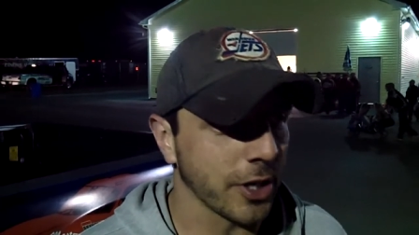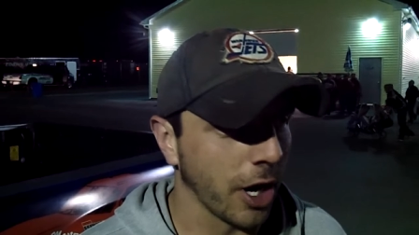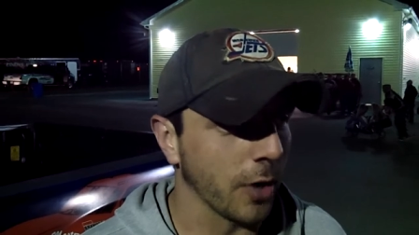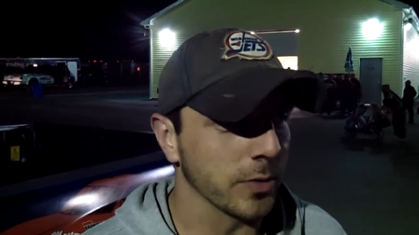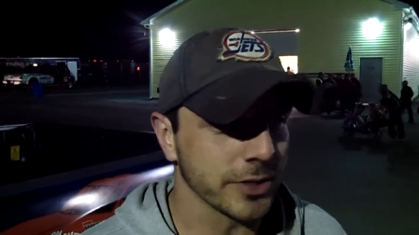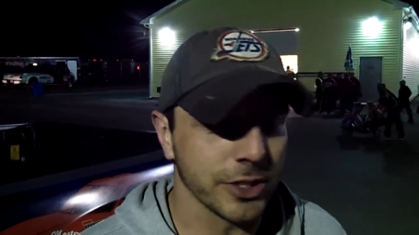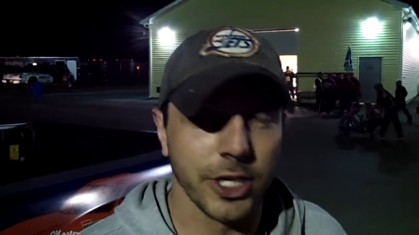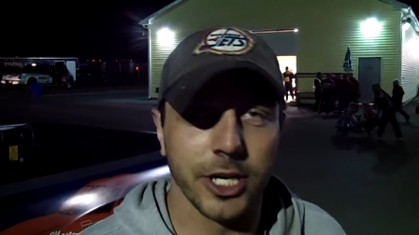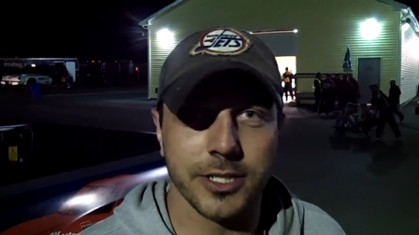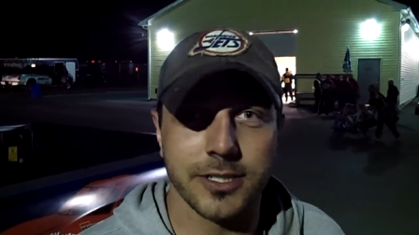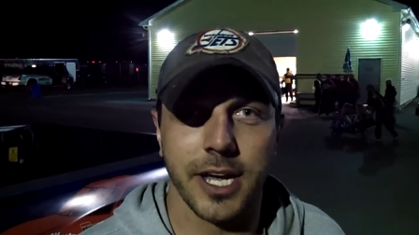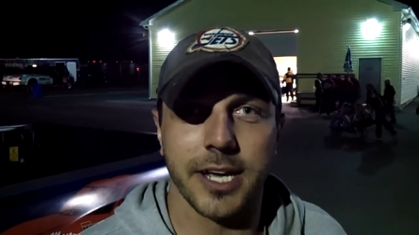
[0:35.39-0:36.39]
The car was
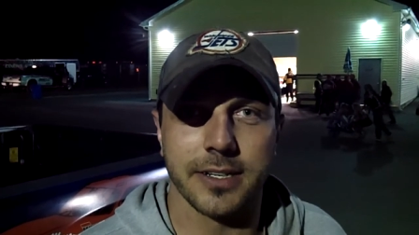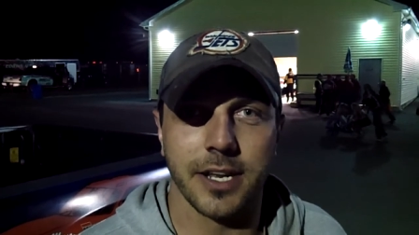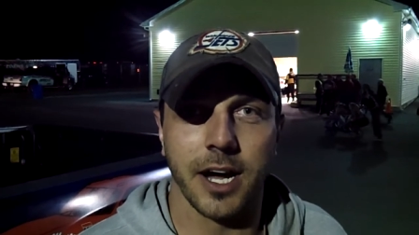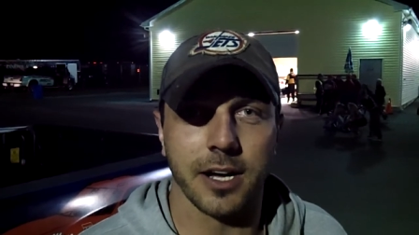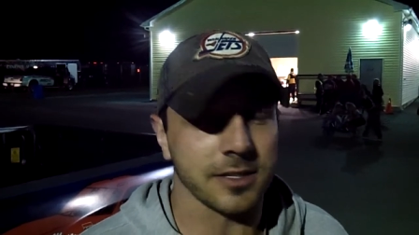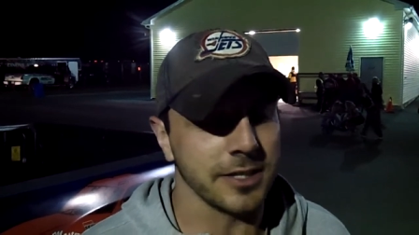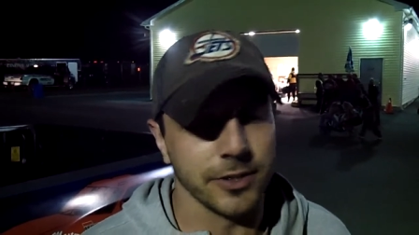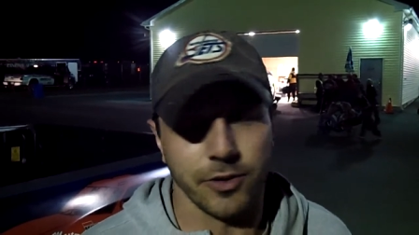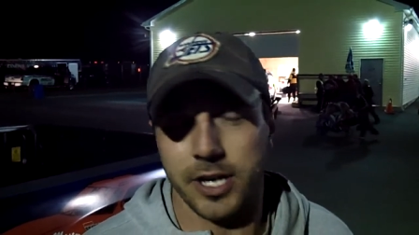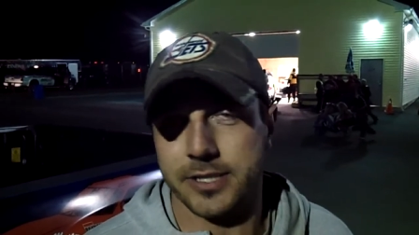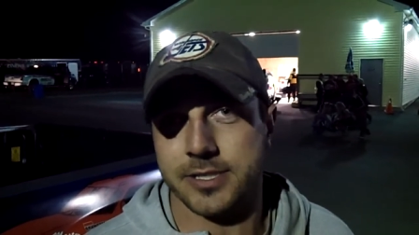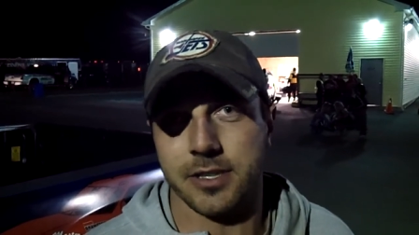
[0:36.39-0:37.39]
good and uh, clean
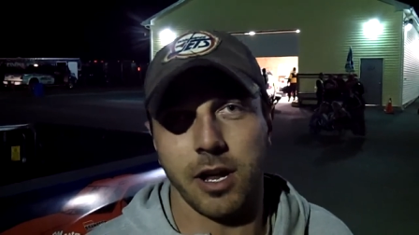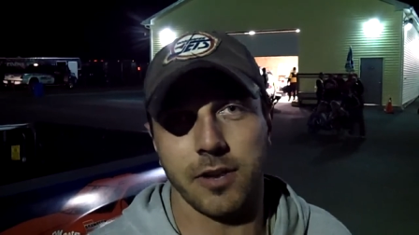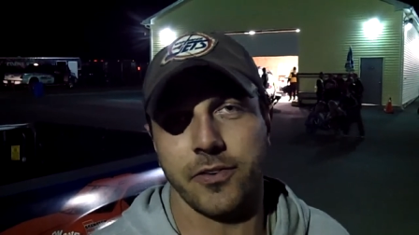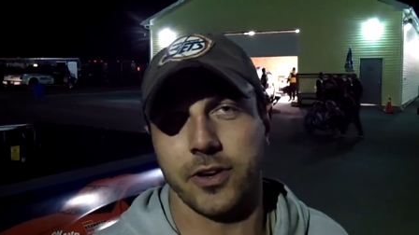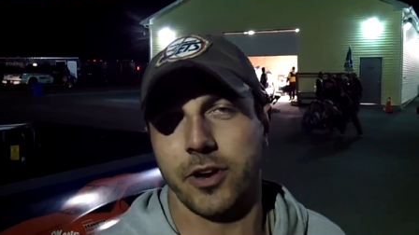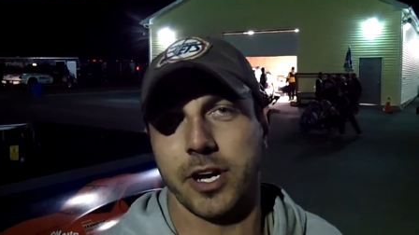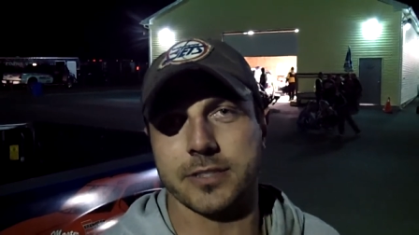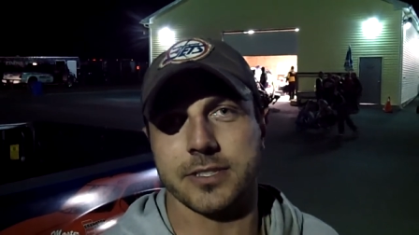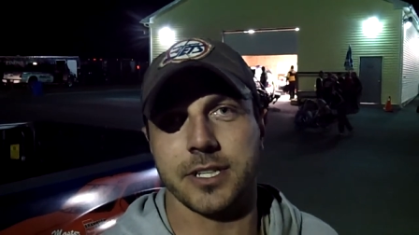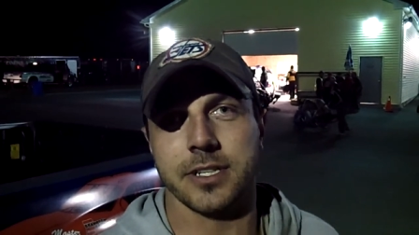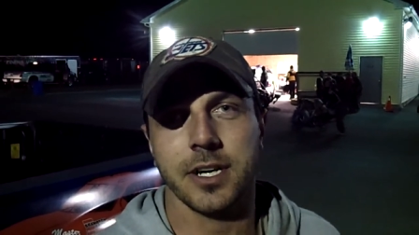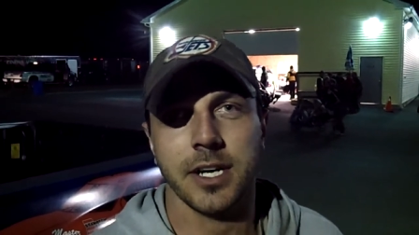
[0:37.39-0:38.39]
racing, a lot of fun
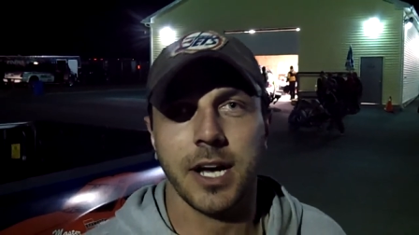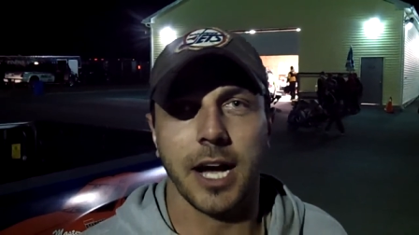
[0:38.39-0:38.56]
racing.